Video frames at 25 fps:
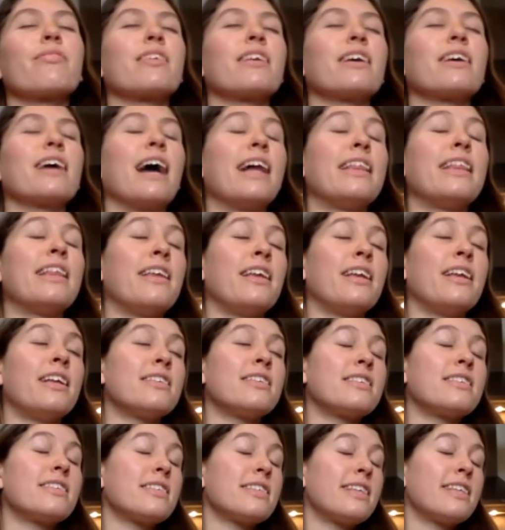And then
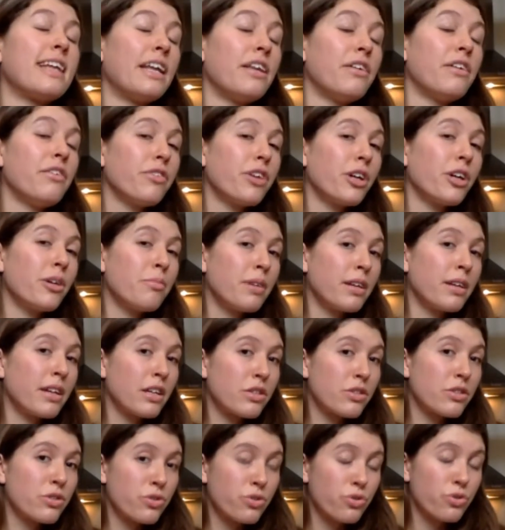instead of coming
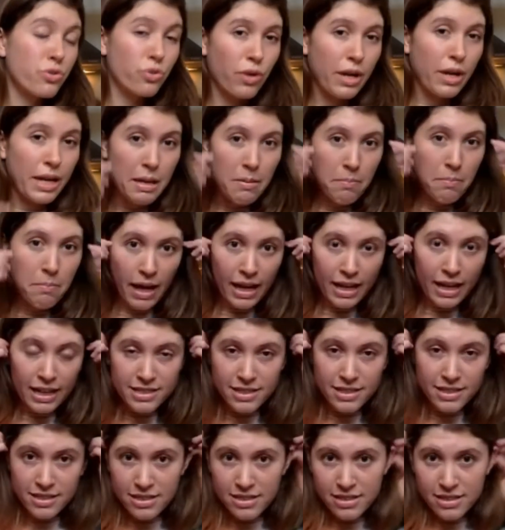straight back to
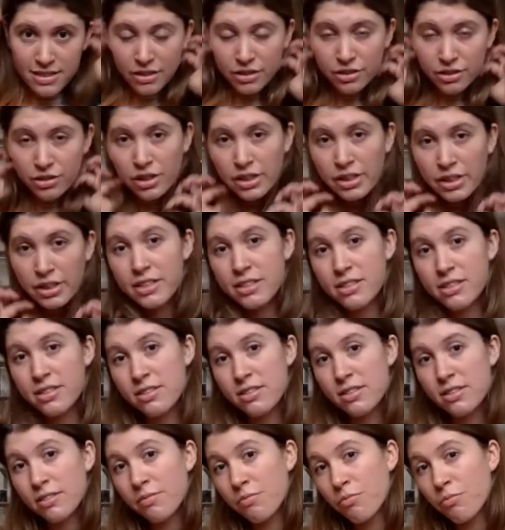
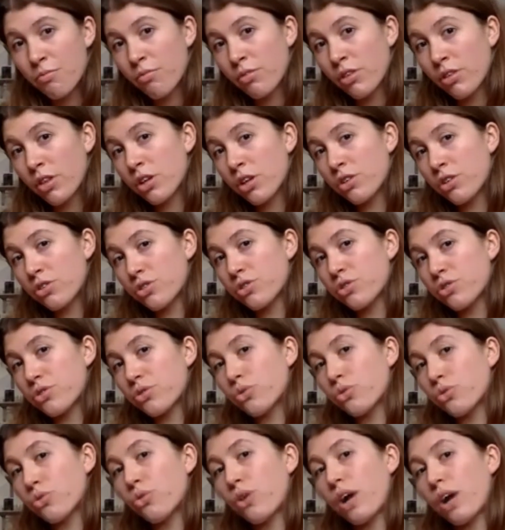stillness, just
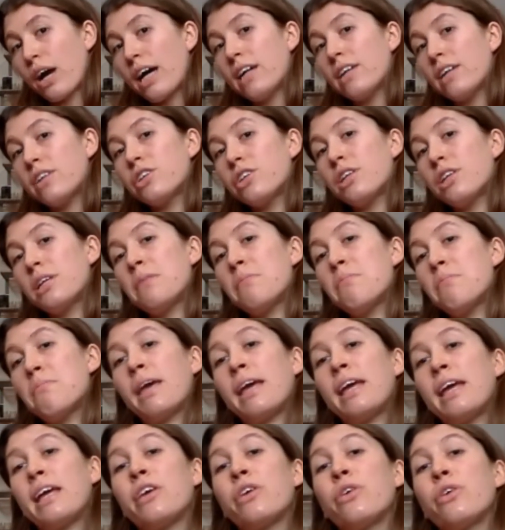gradually
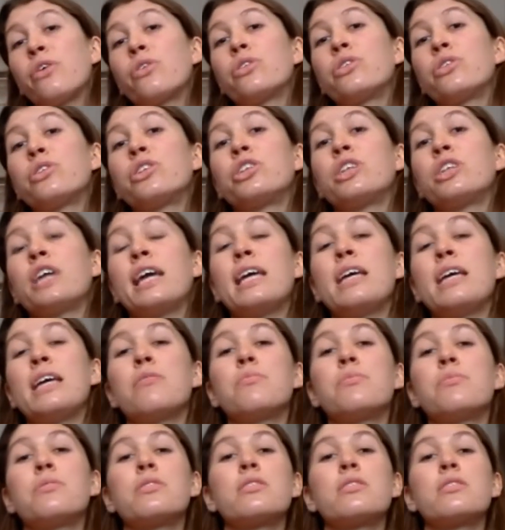make your
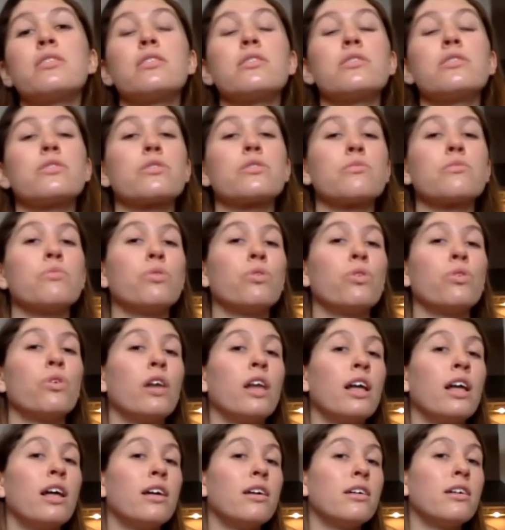shapes
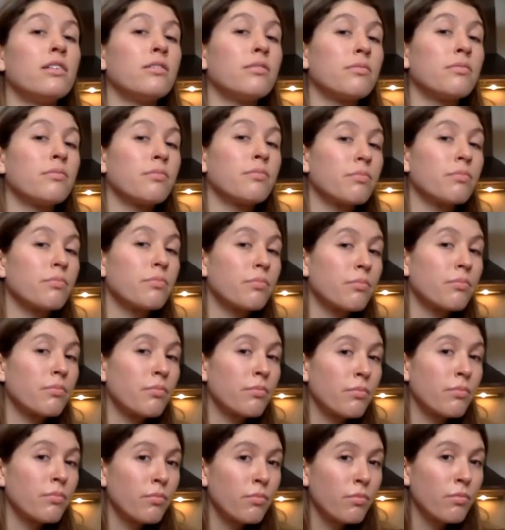smaller
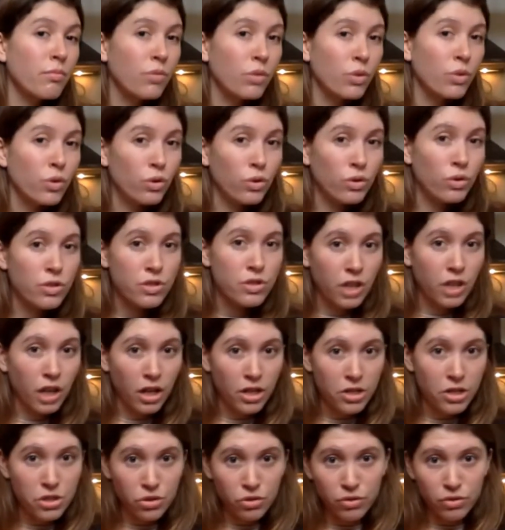or start
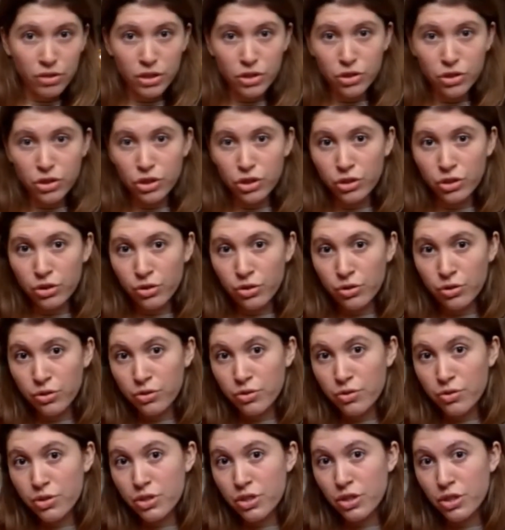to
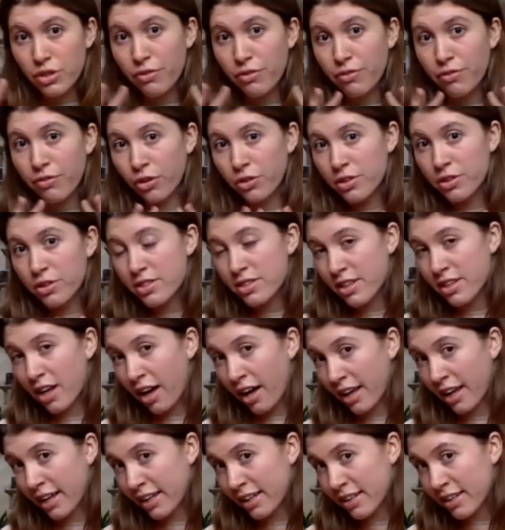reduce the font
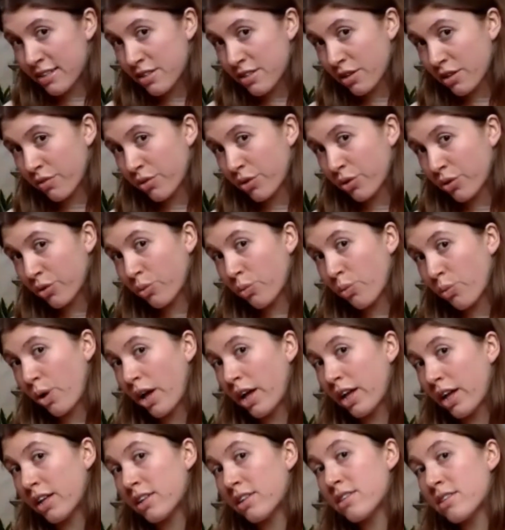size of your
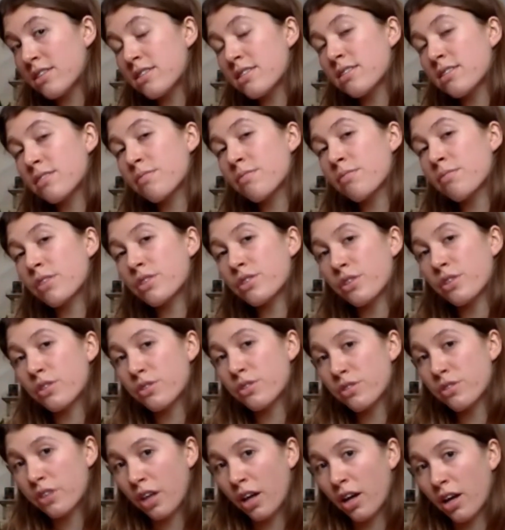words. So
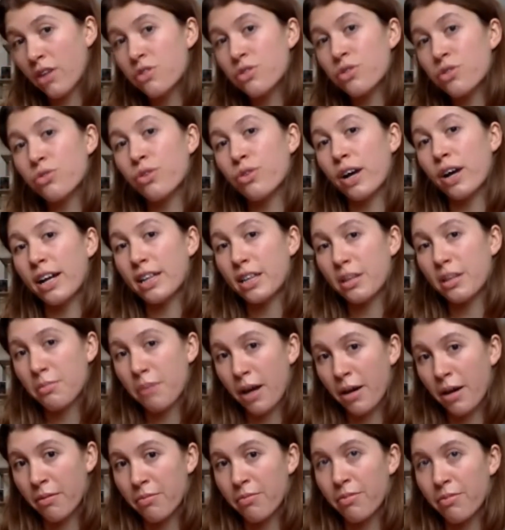start to write them
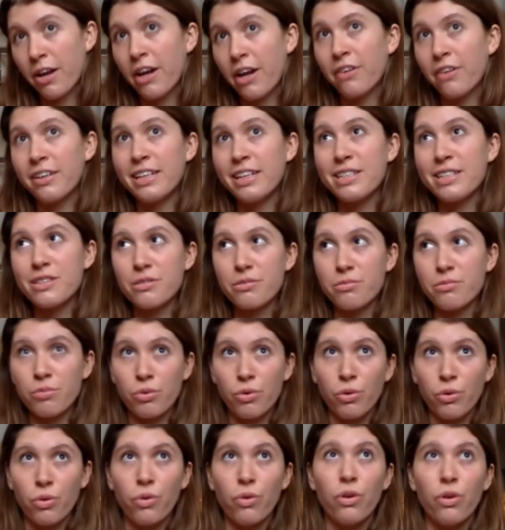out very
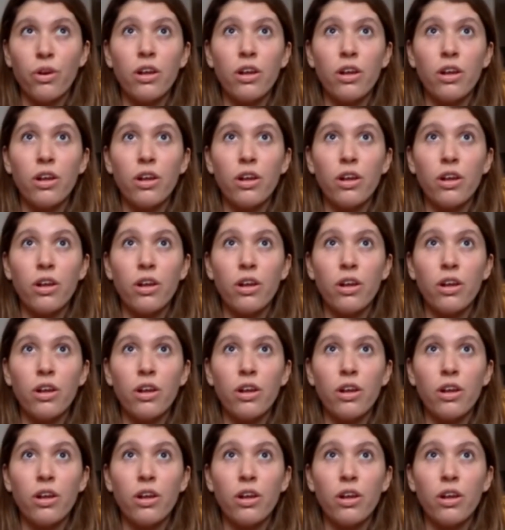small.